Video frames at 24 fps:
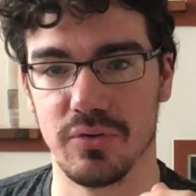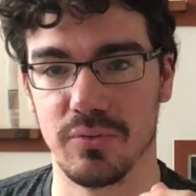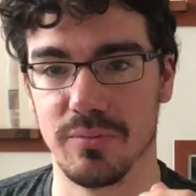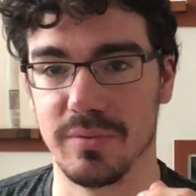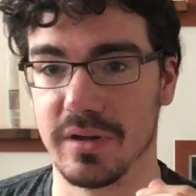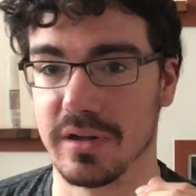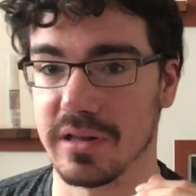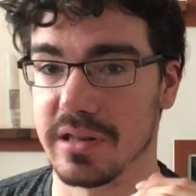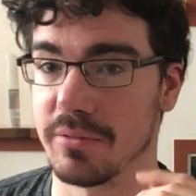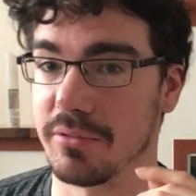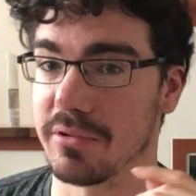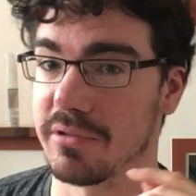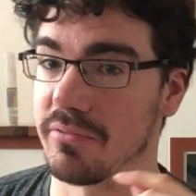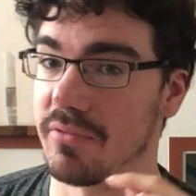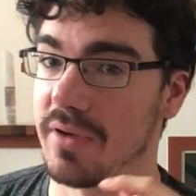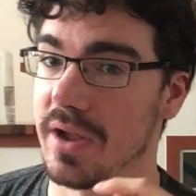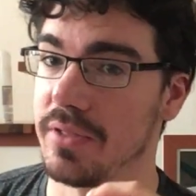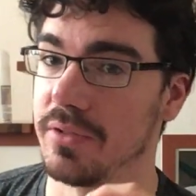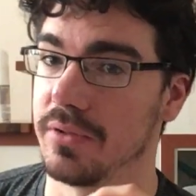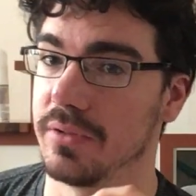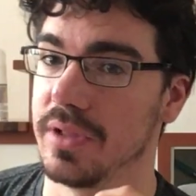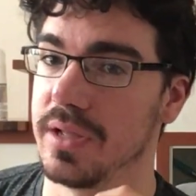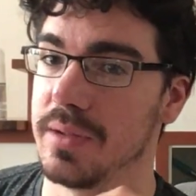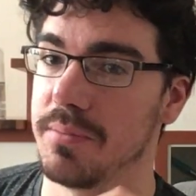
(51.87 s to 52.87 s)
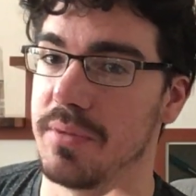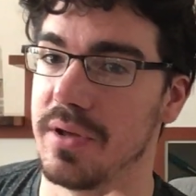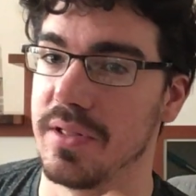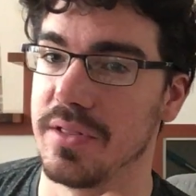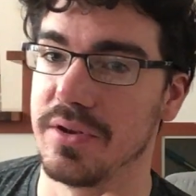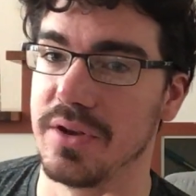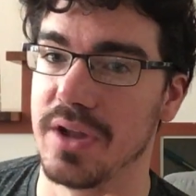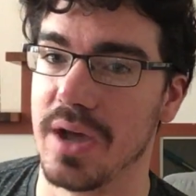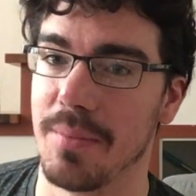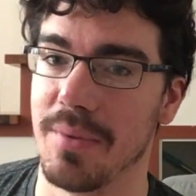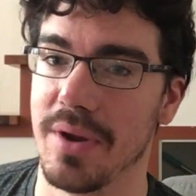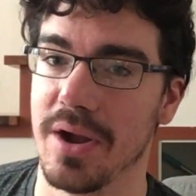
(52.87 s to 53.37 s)
to because it was rather late by
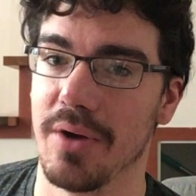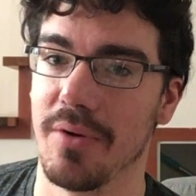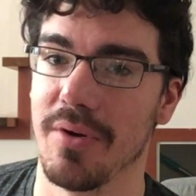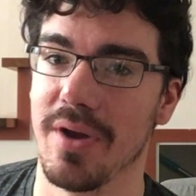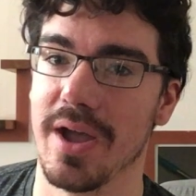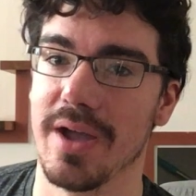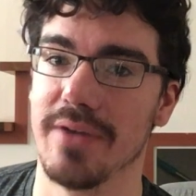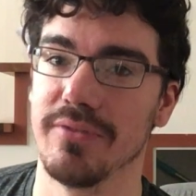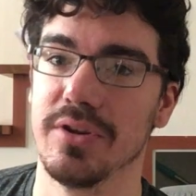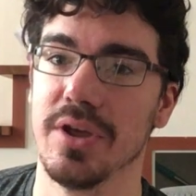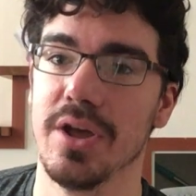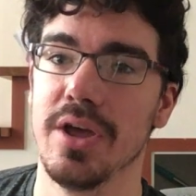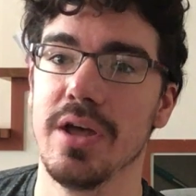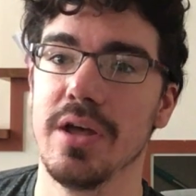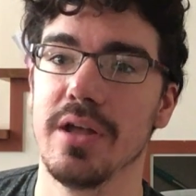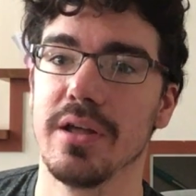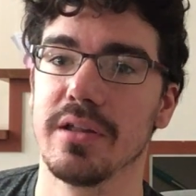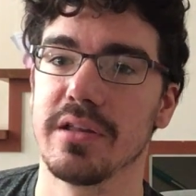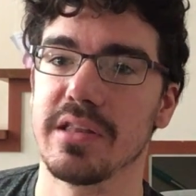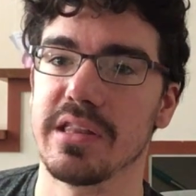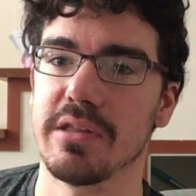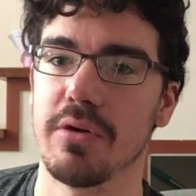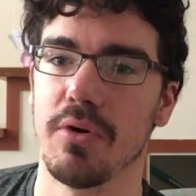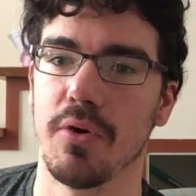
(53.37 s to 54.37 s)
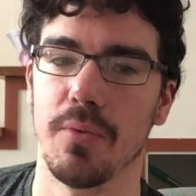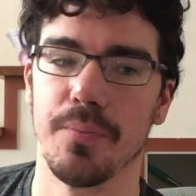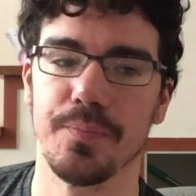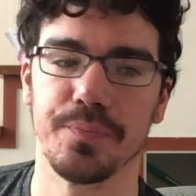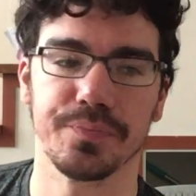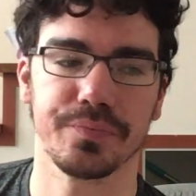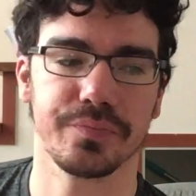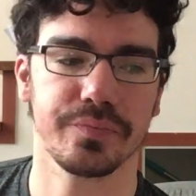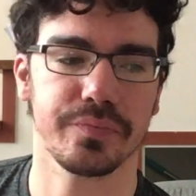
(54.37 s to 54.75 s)
the time I arrived. So